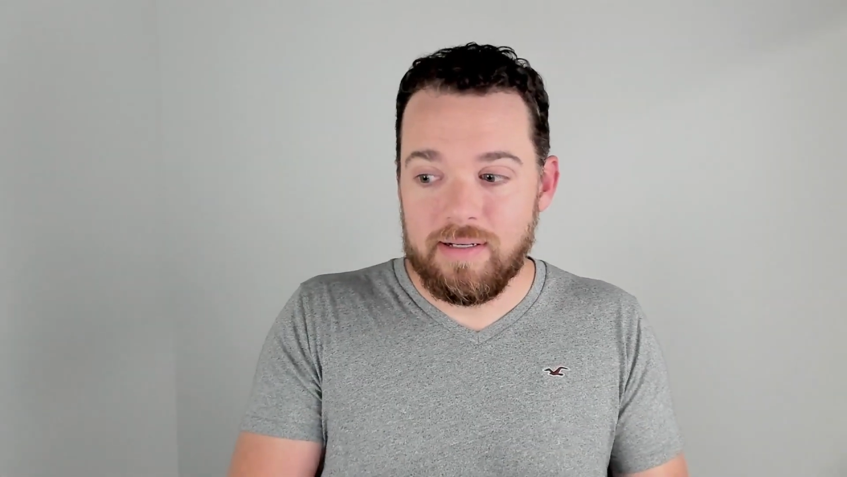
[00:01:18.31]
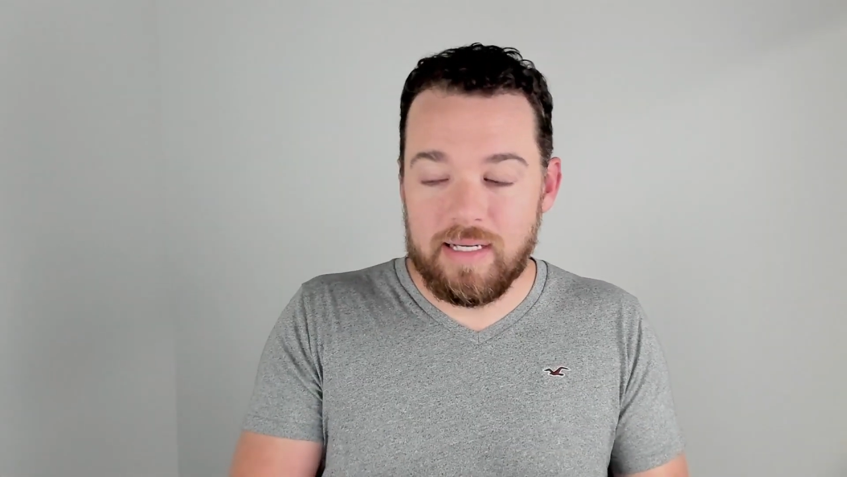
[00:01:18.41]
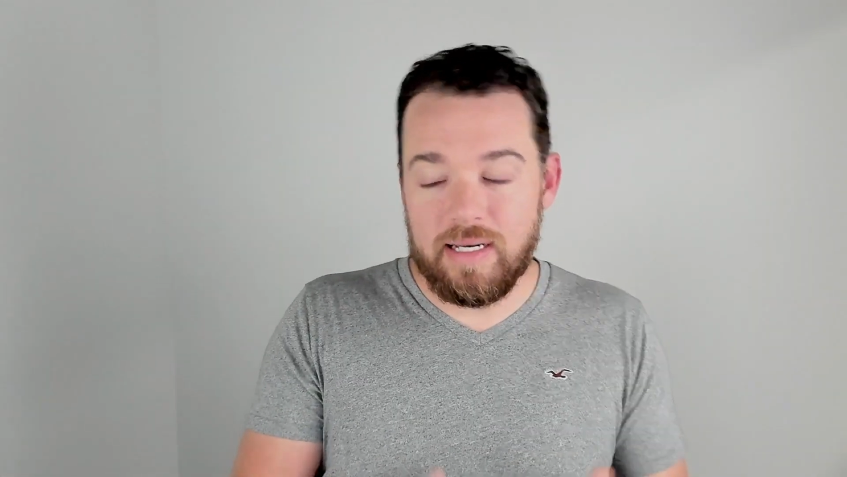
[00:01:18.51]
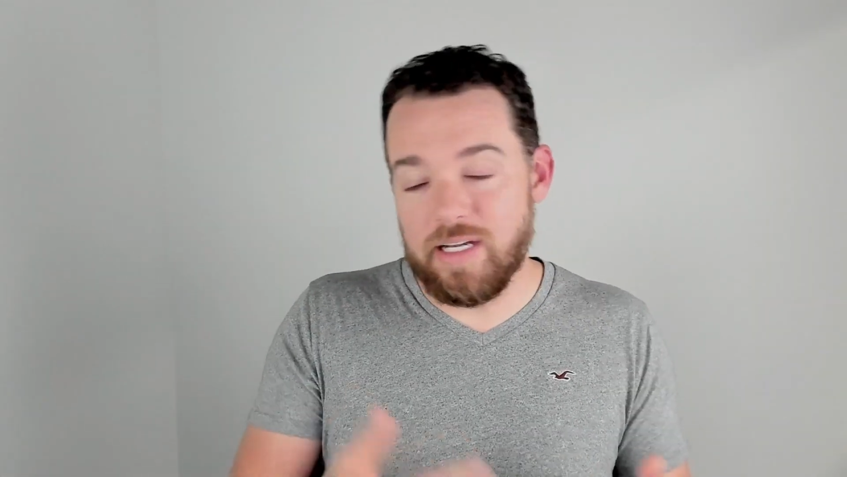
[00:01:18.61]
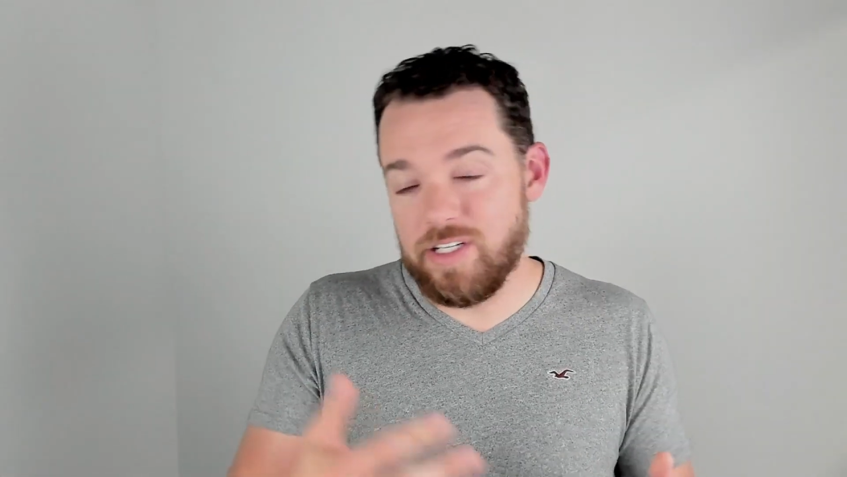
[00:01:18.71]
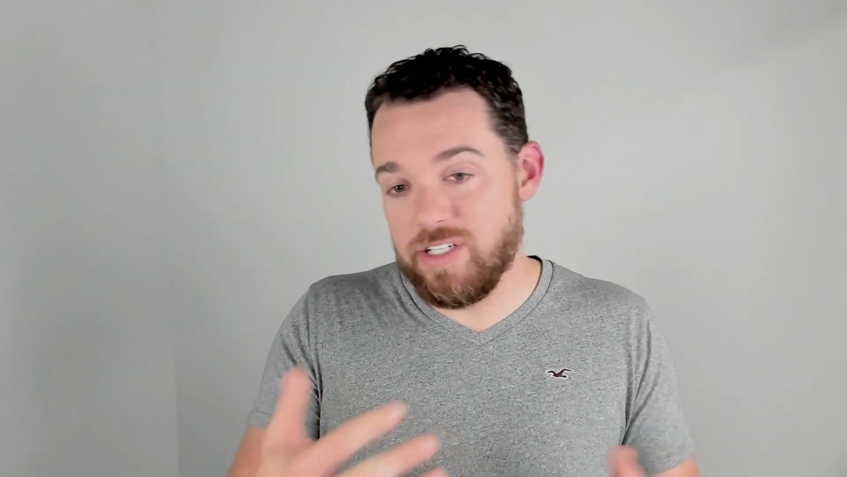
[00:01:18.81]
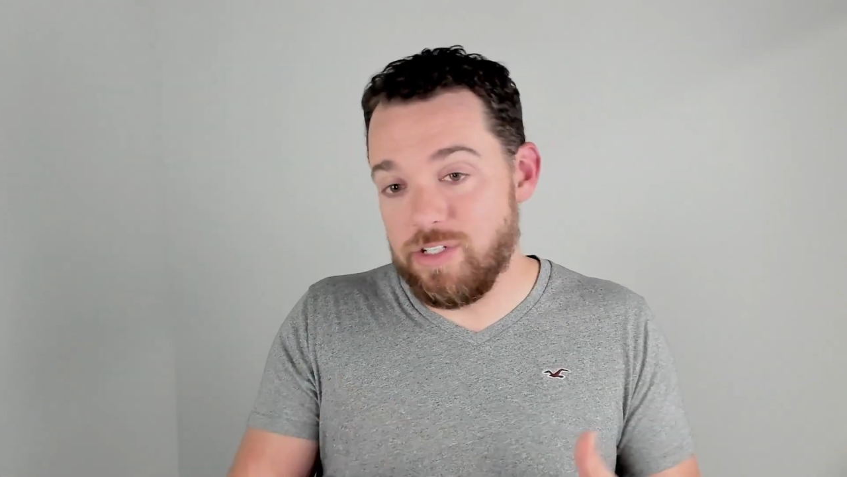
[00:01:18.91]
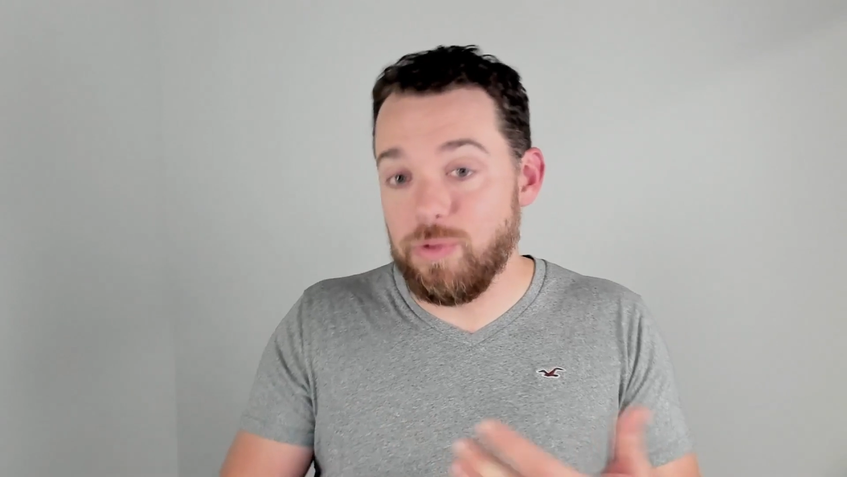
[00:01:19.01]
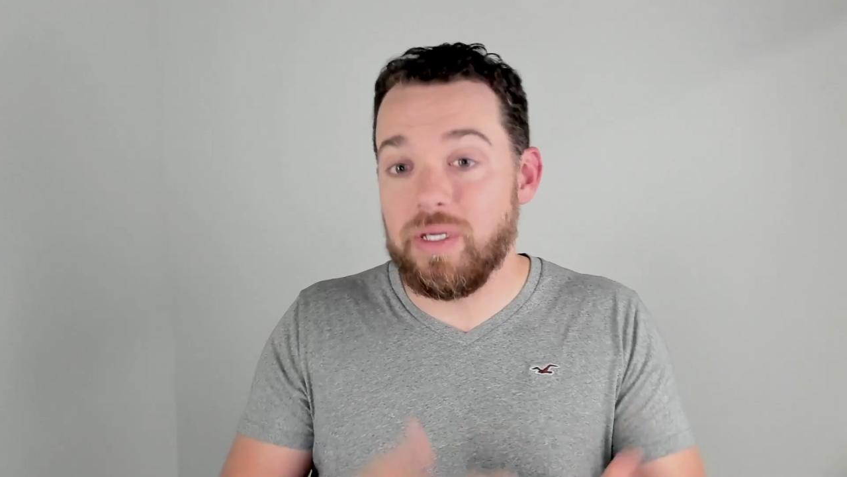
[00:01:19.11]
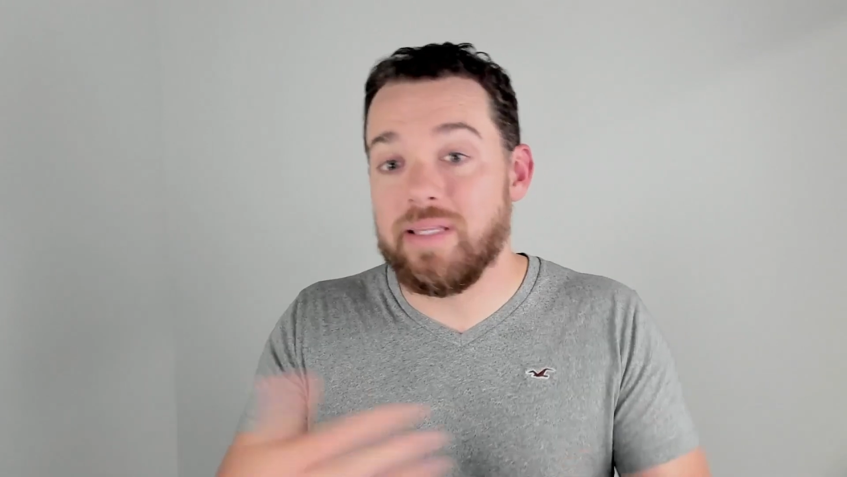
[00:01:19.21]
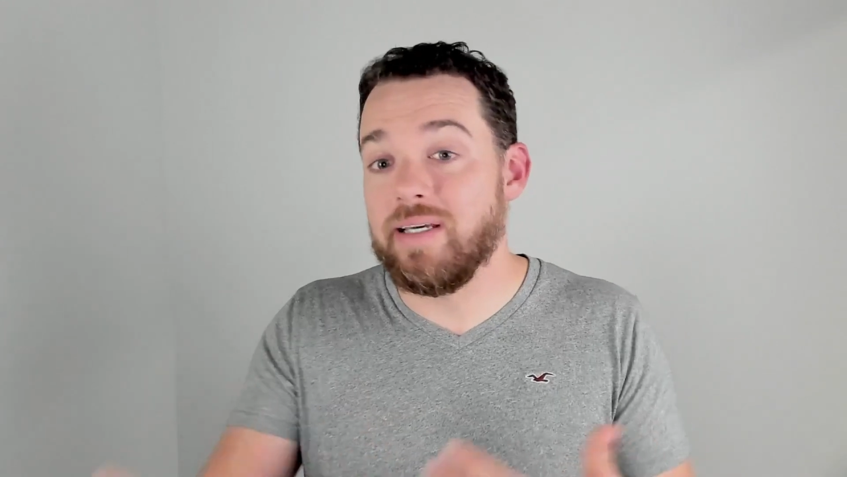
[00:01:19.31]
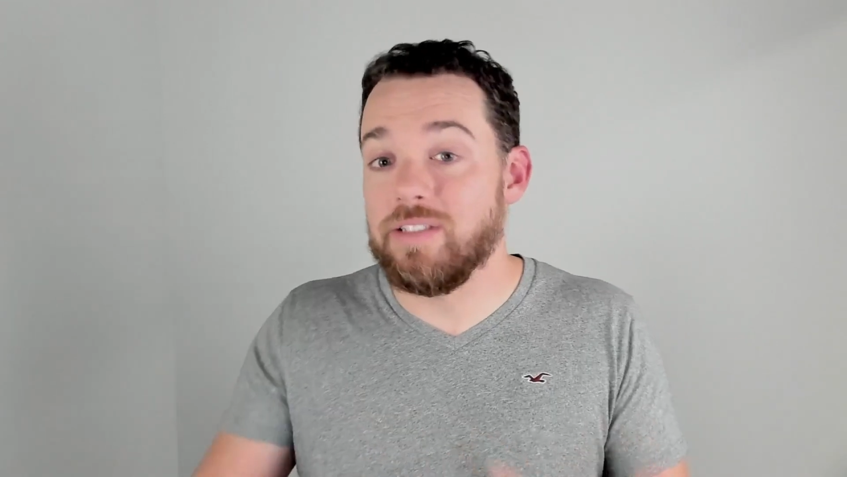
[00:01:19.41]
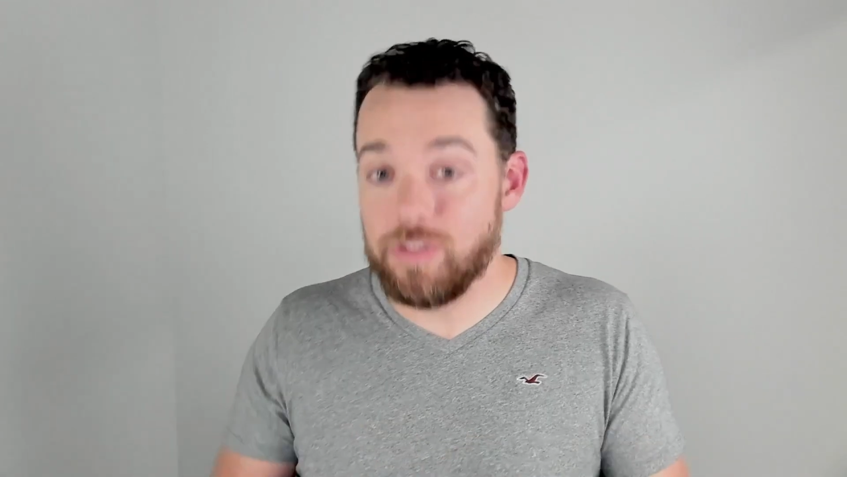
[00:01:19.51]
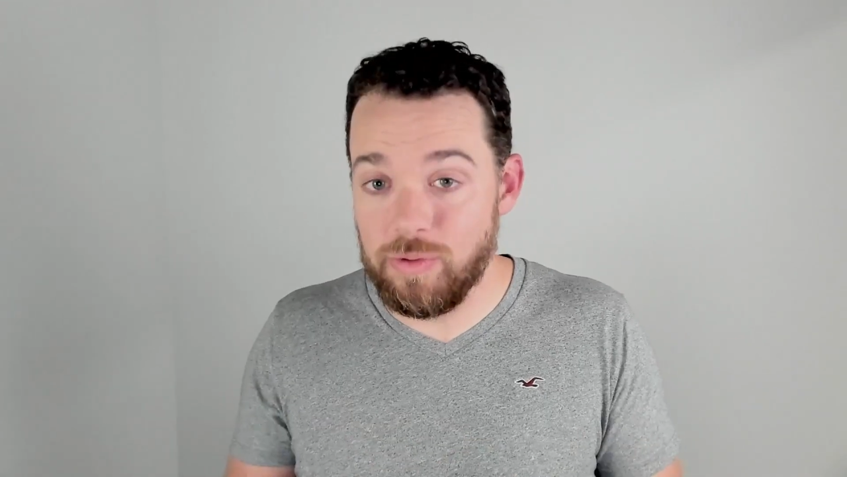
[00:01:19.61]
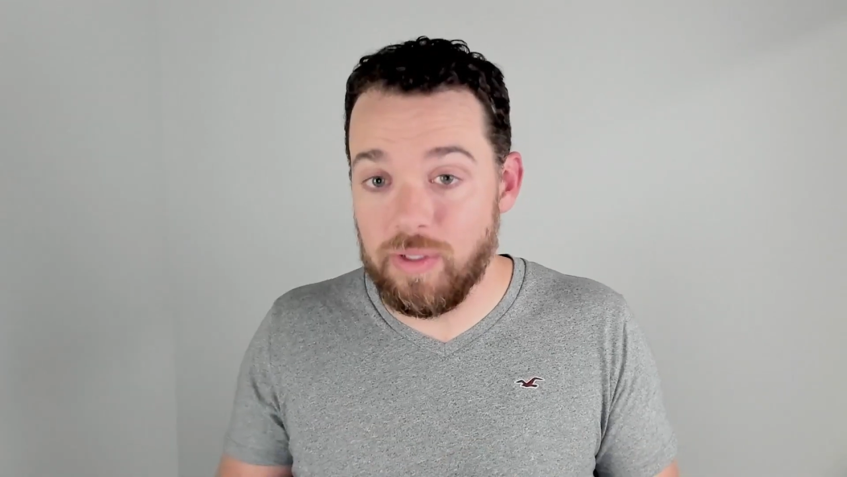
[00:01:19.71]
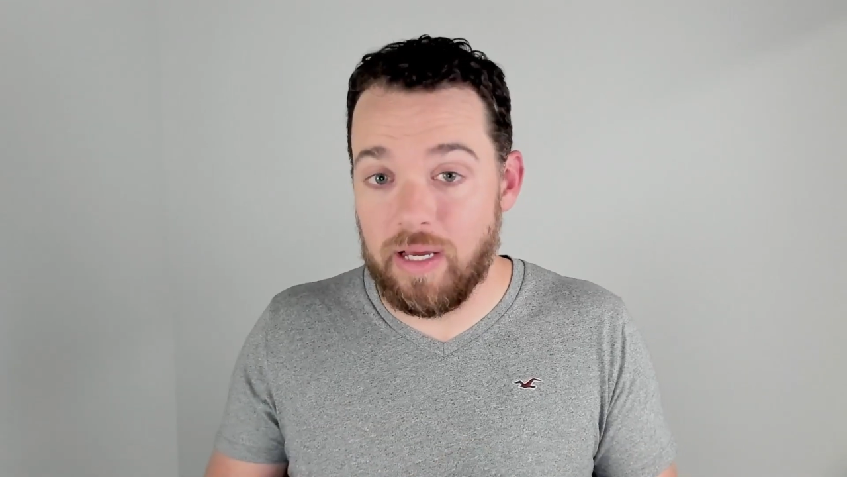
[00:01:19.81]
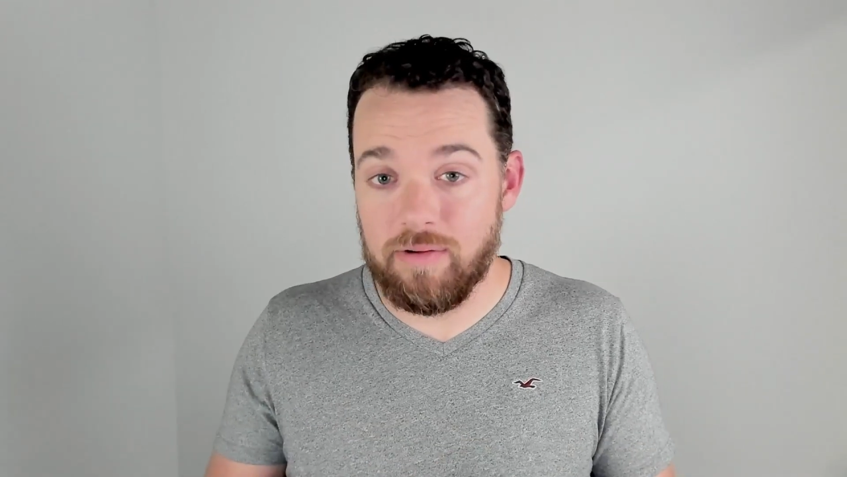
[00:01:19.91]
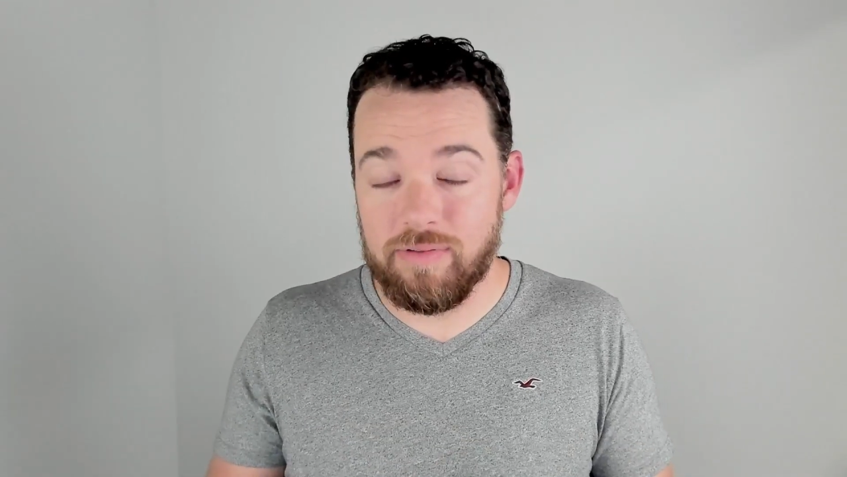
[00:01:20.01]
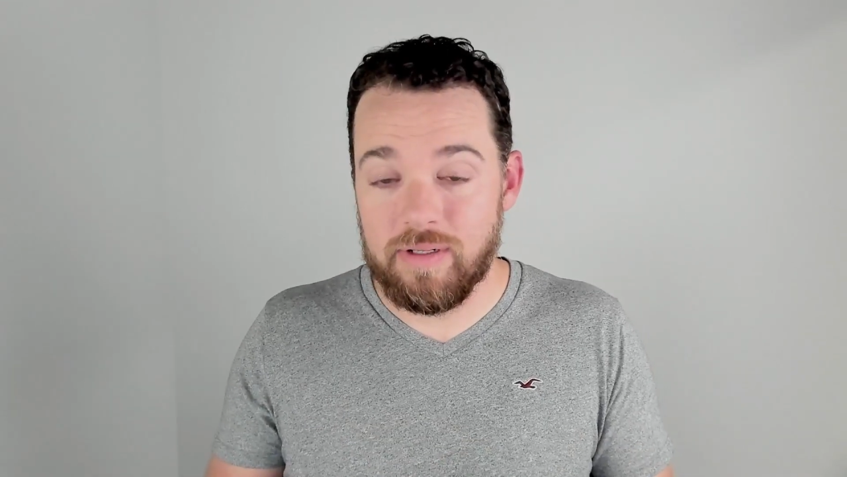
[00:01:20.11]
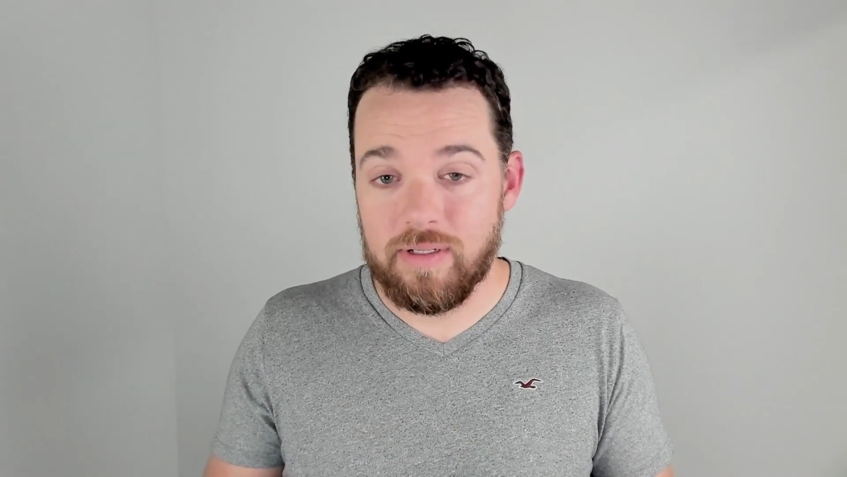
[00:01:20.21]
and not just doing things to
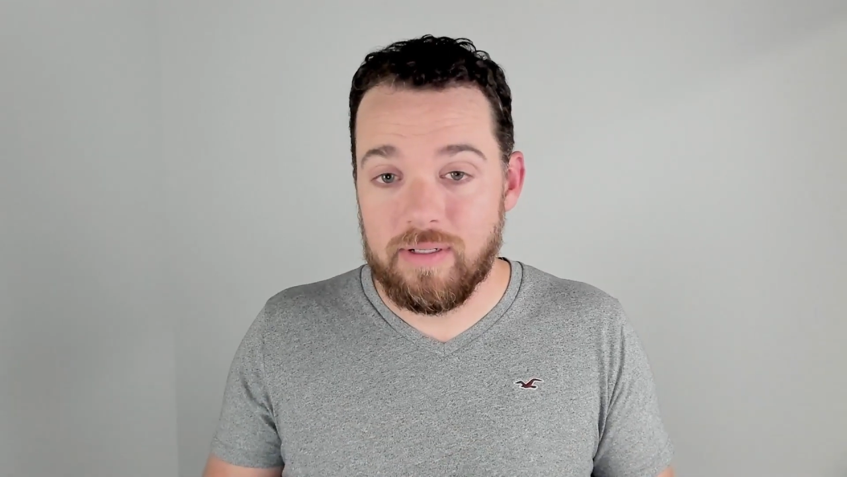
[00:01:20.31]
life.